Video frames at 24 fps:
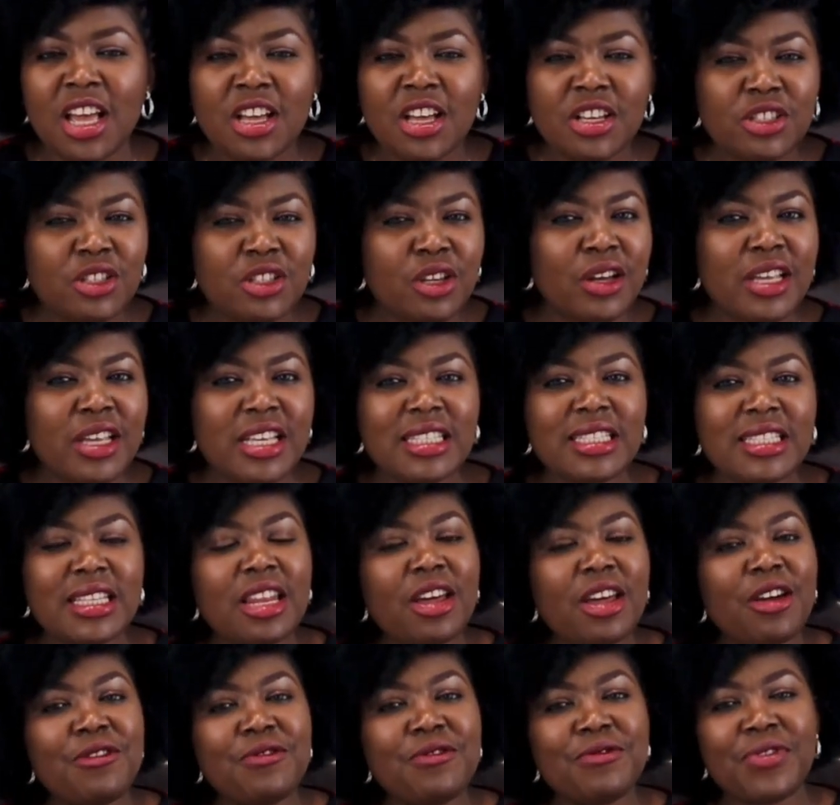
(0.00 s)
So instead
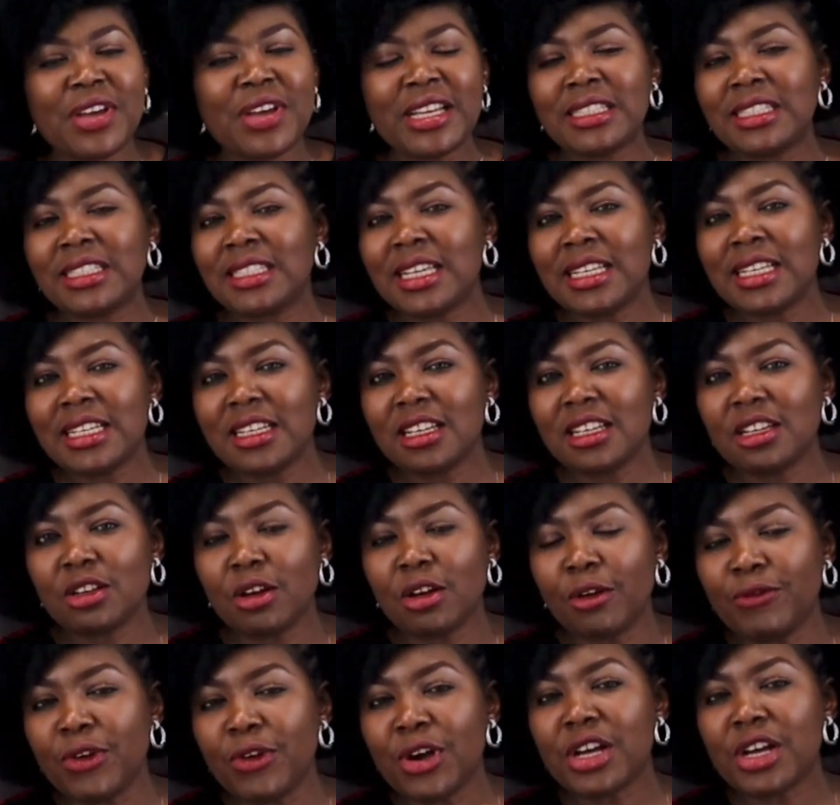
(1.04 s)
of investing
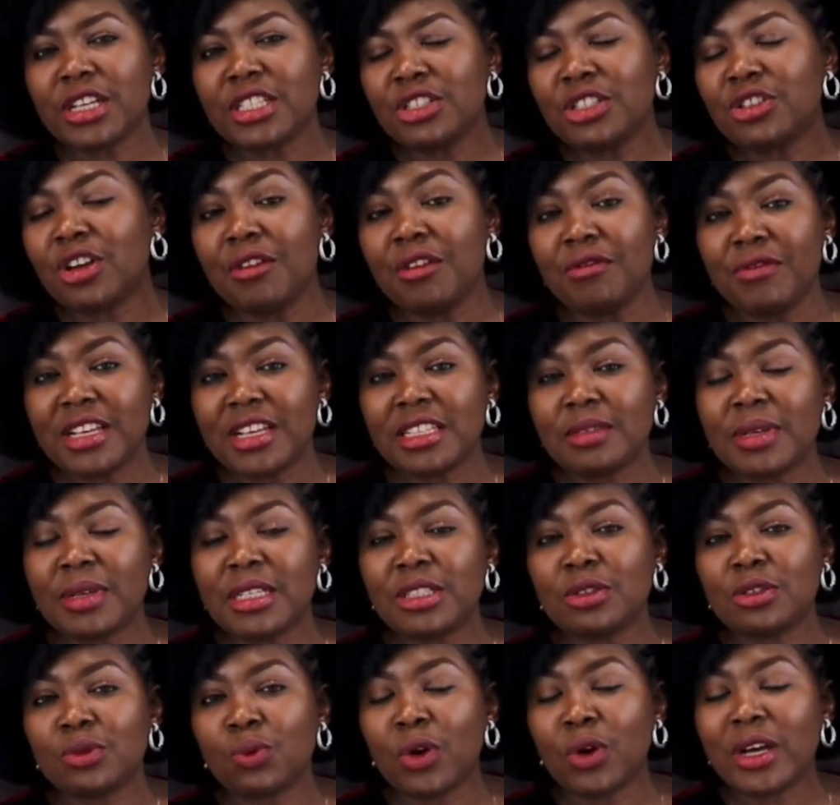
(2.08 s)
or focusing your
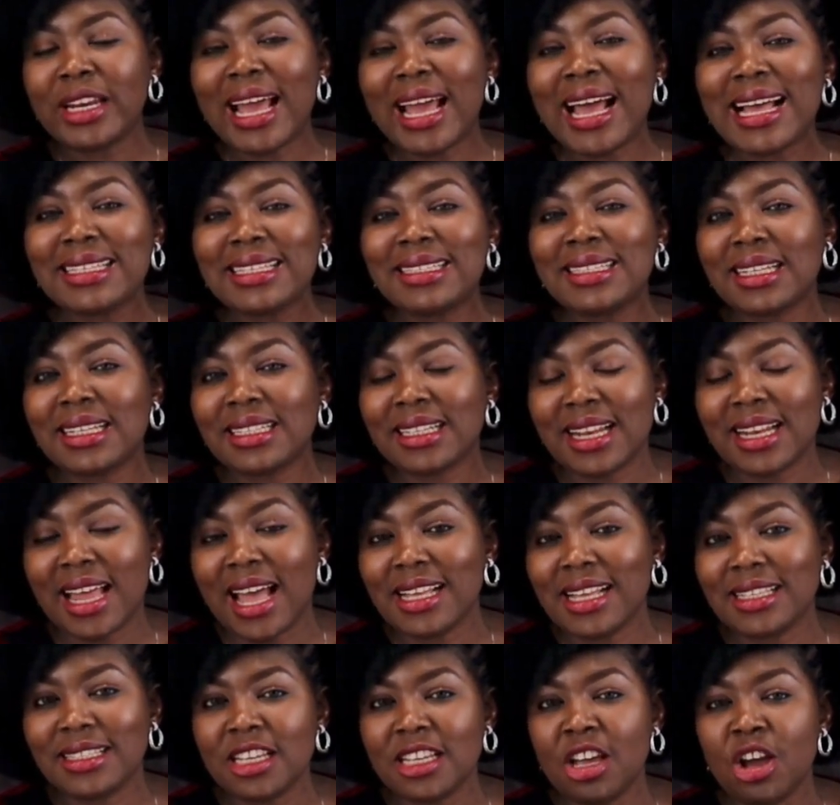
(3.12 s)
investments on one asset
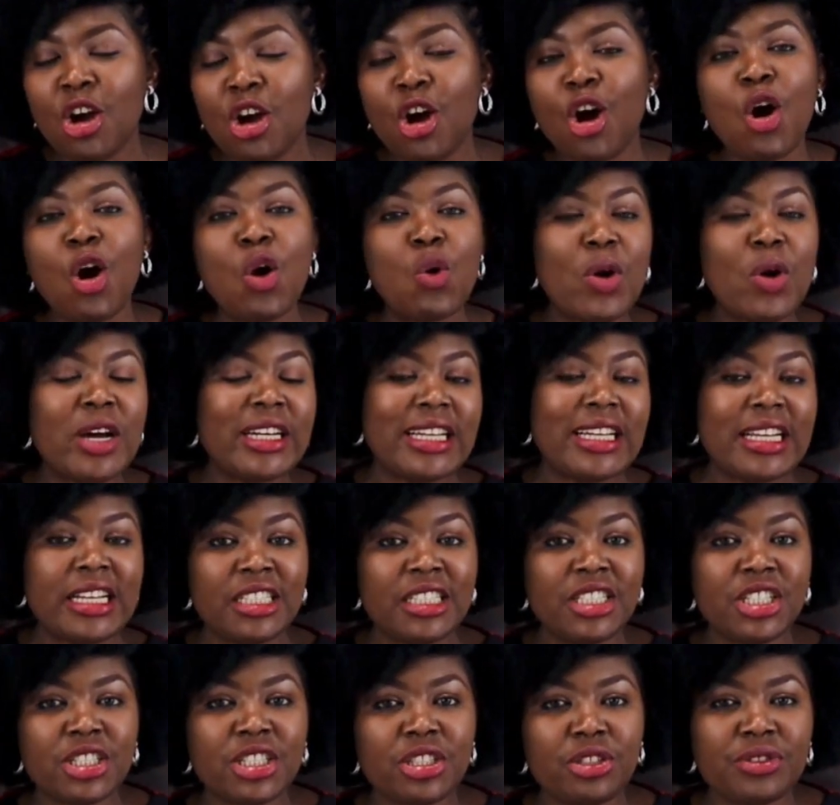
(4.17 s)
class or one
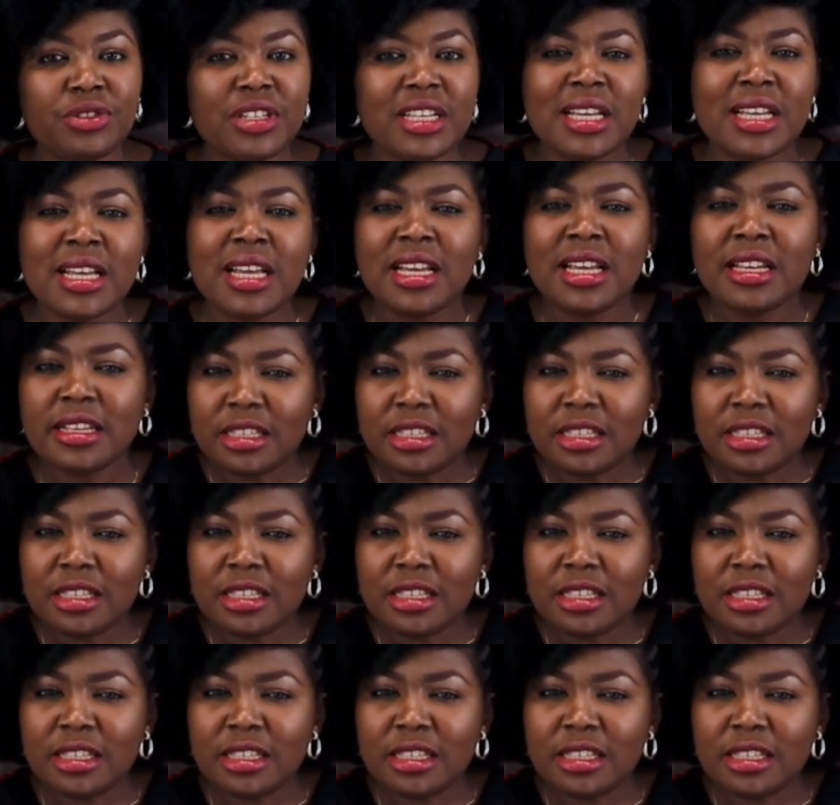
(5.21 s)
industry,